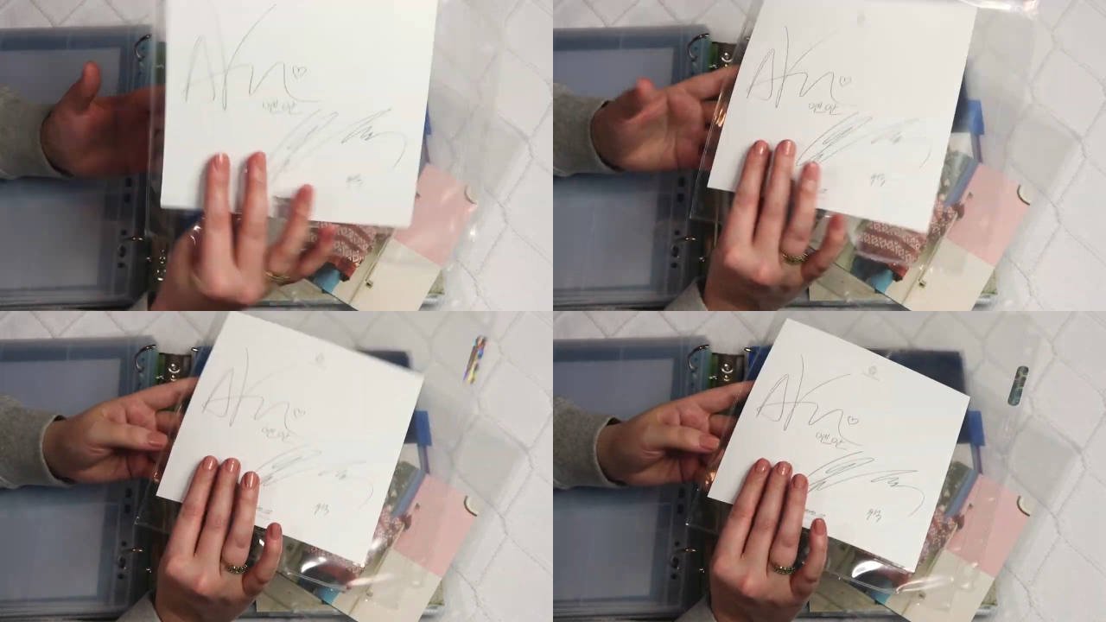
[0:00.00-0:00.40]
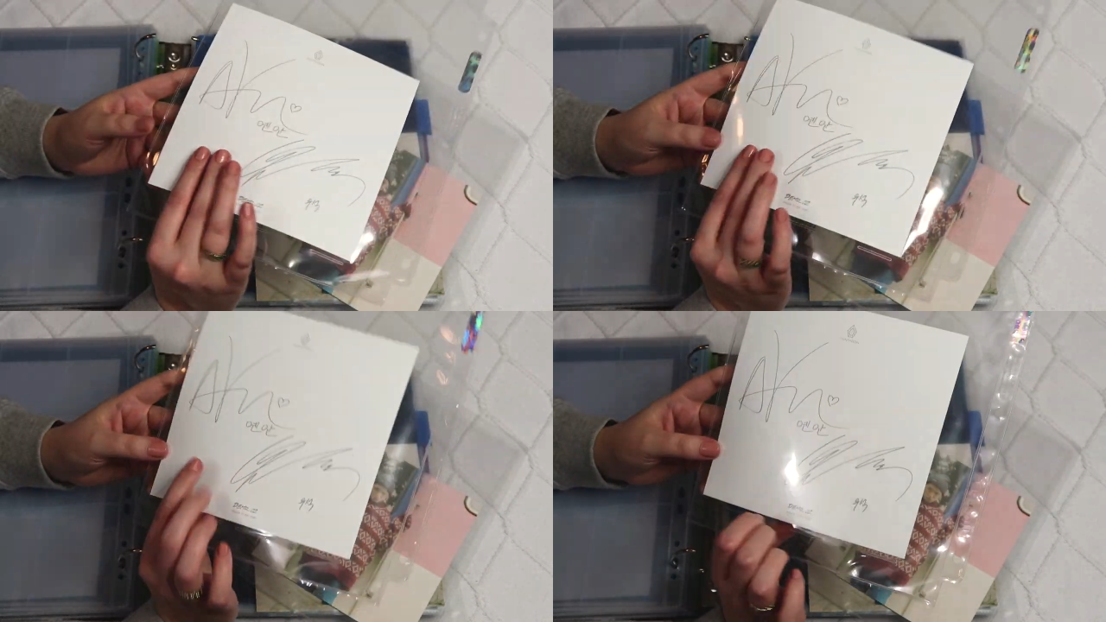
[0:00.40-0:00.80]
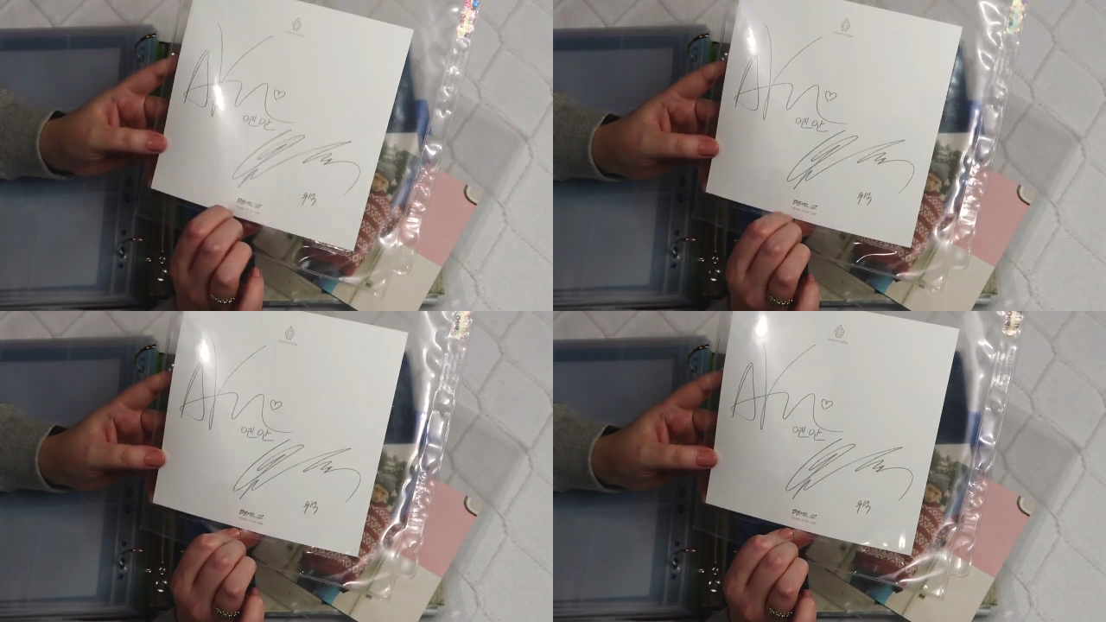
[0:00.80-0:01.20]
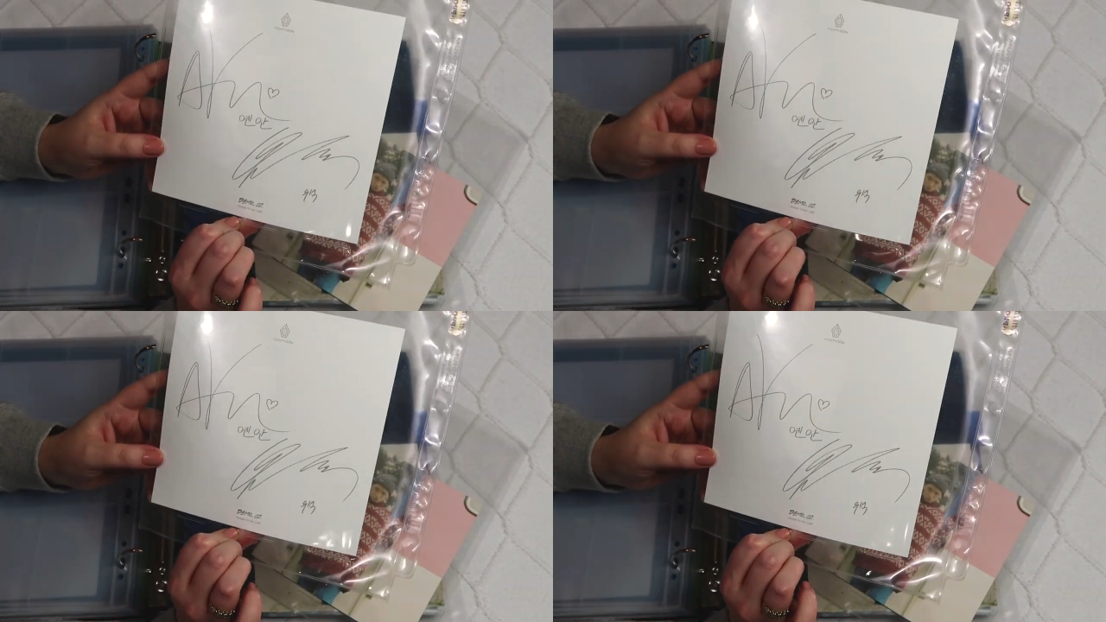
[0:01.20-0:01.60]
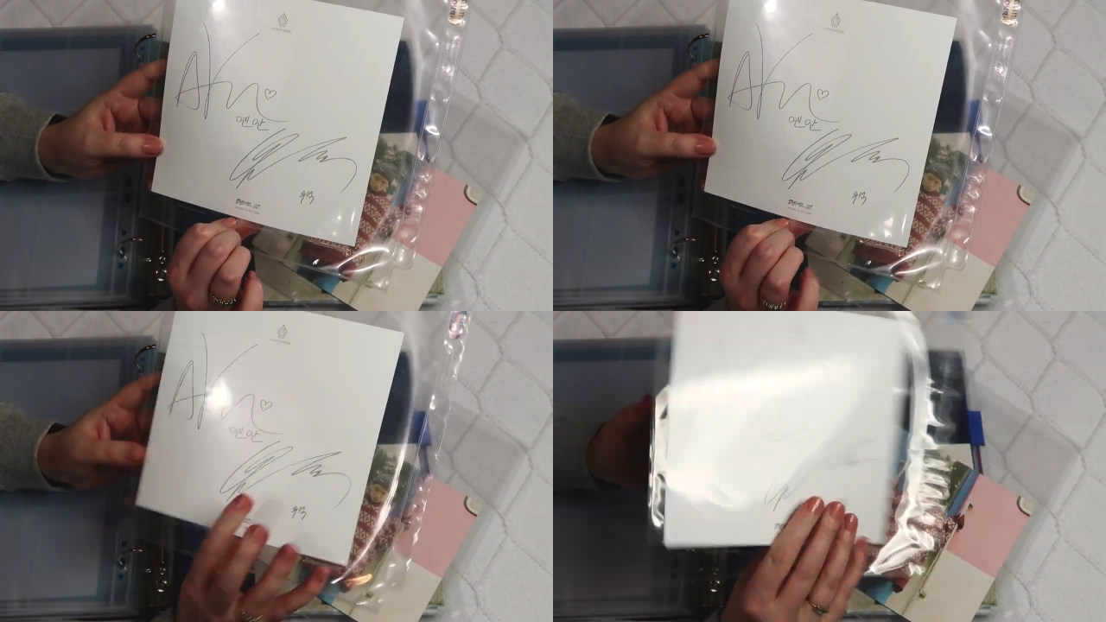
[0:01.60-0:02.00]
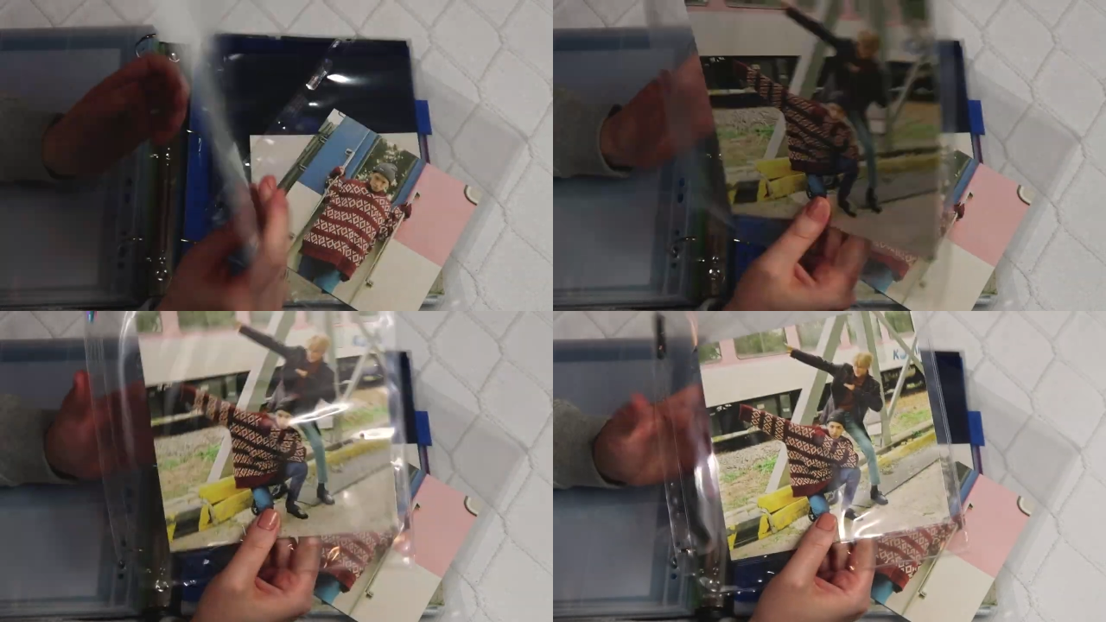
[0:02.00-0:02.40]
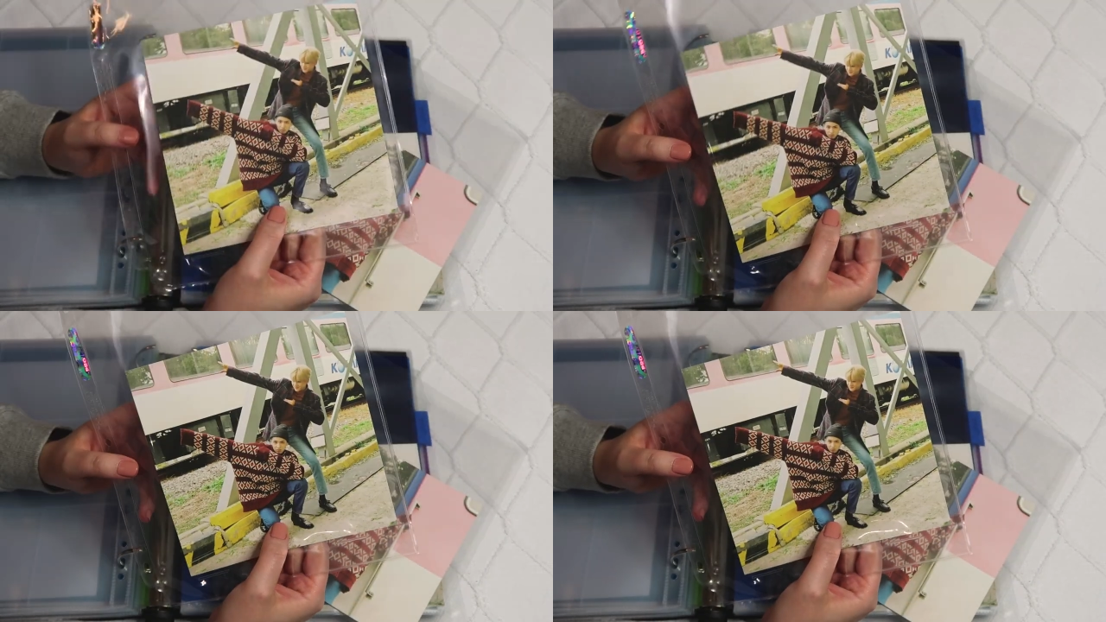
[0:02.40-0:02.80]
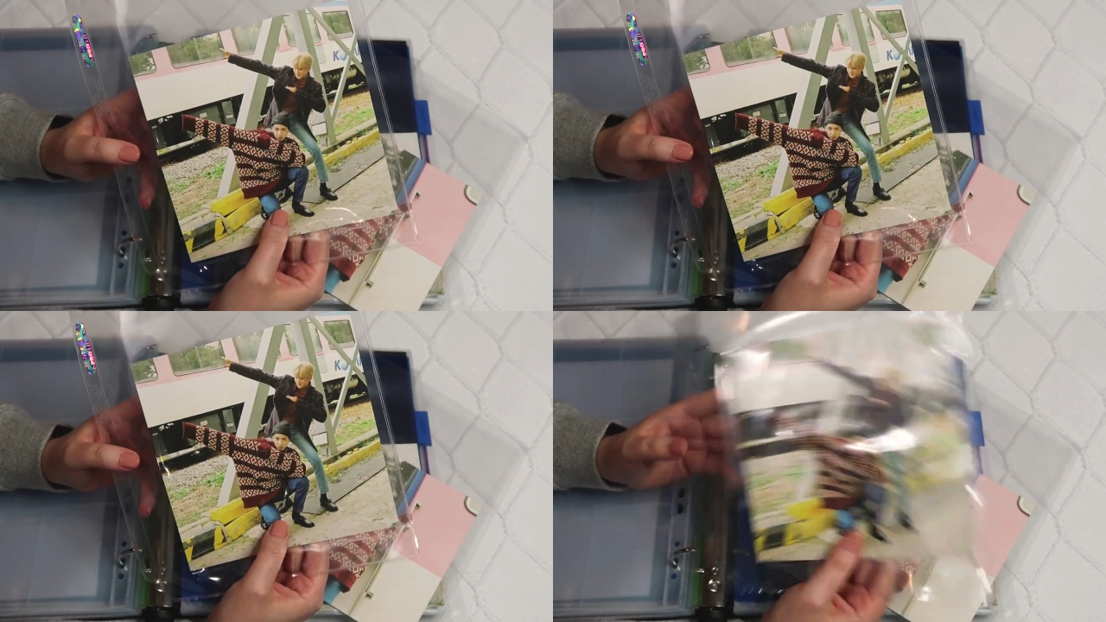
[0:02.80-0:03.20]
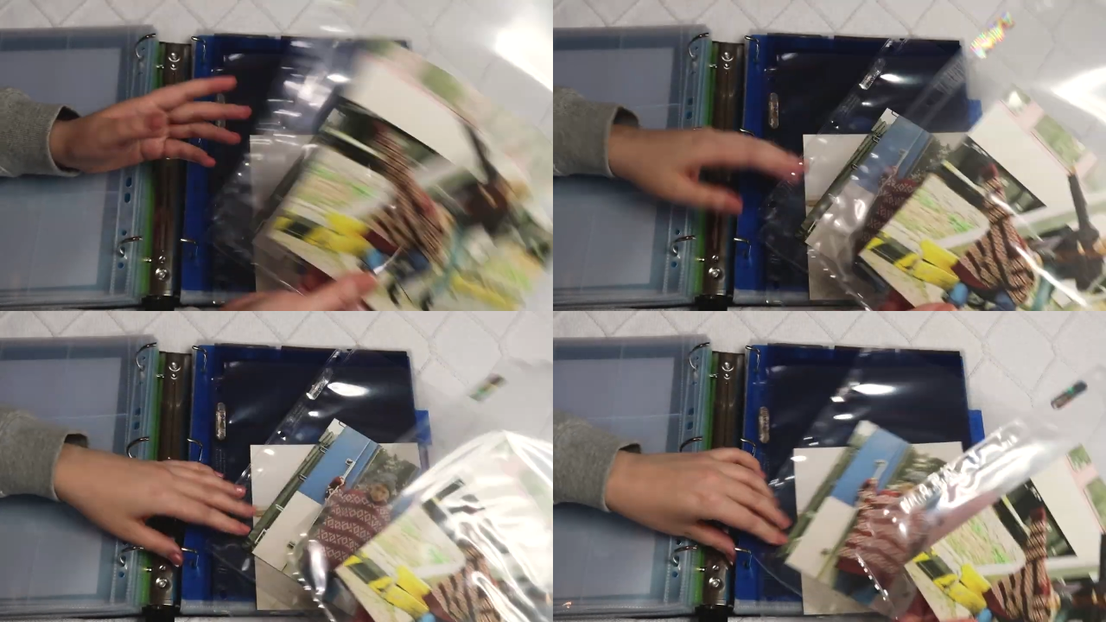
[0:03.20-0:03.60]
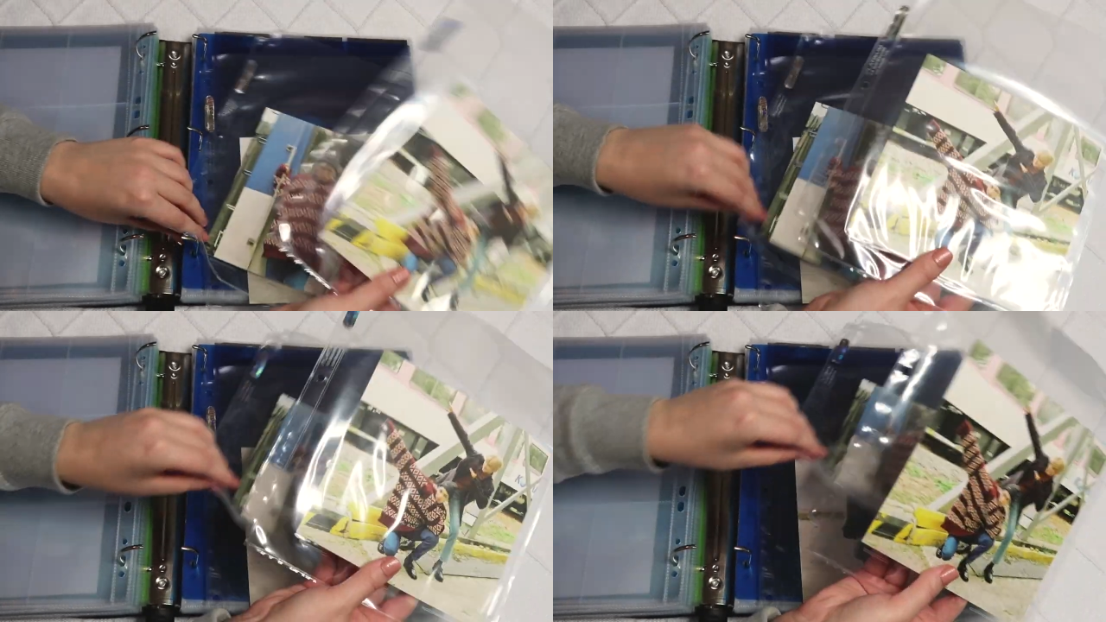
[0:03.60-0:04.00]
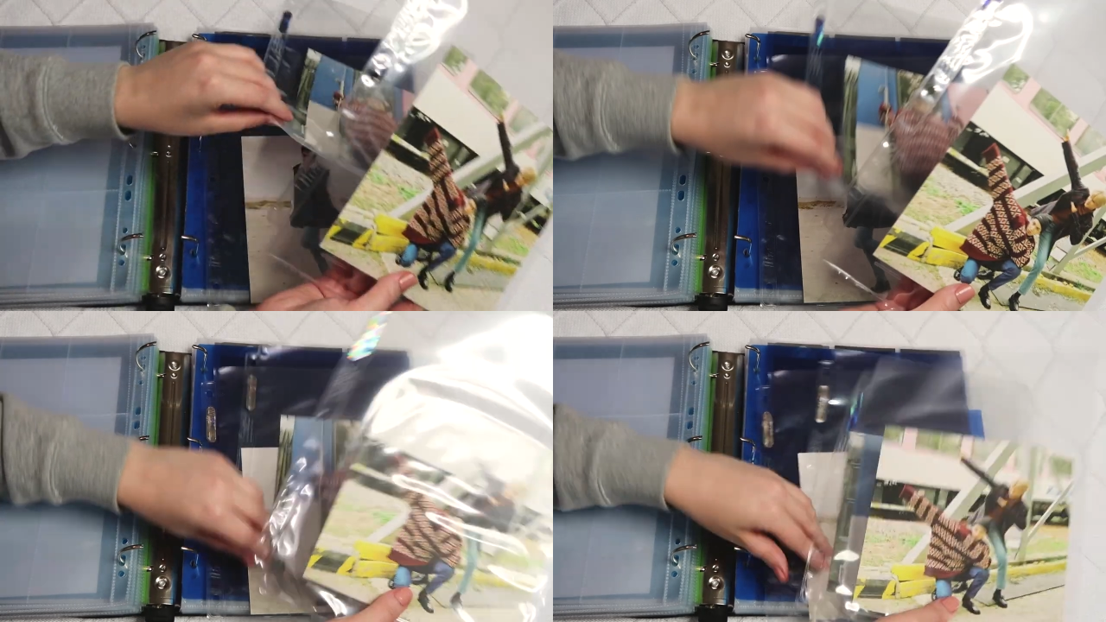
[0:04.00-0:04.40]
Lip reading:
(no speaker visible)